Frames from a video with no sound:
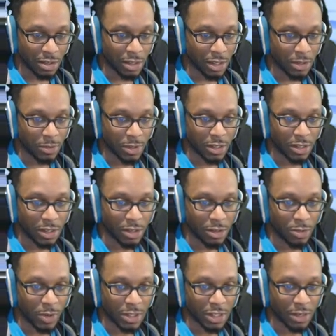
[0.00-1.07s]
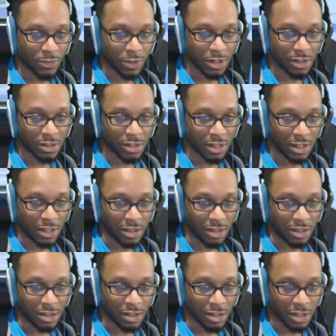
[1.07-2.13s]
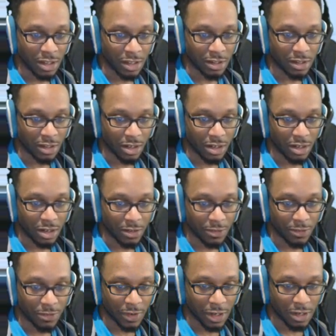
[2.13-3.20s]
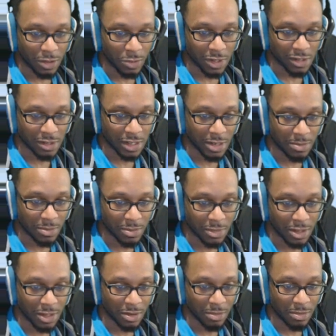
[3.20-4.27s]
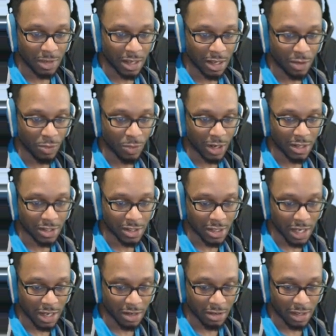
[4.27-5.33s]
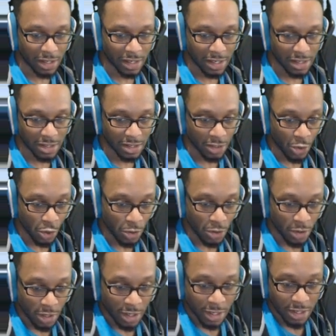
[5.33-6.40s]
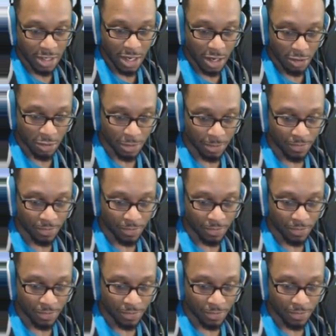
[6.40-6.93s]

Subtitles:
Here we go. Watch out for this thing. It's gonna fall. Let's tempt them and watch out again. Oh, no!